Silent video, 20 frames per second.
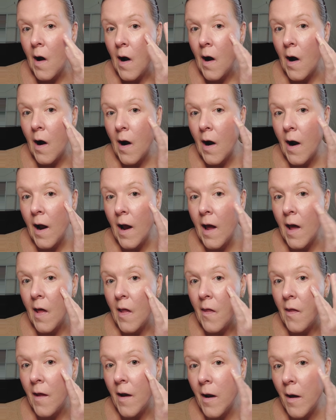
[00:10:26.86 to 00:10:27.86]
right,
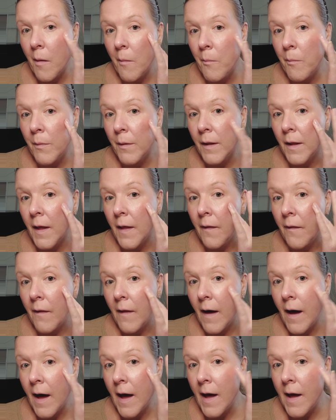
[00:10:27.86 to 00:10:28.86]
and then I'll blend
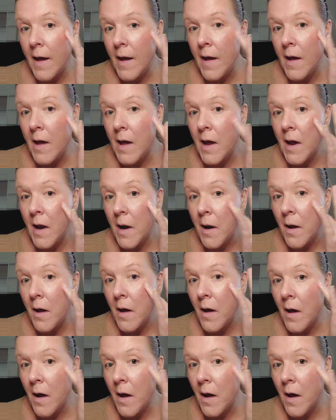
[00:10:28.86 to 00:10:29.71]
that in,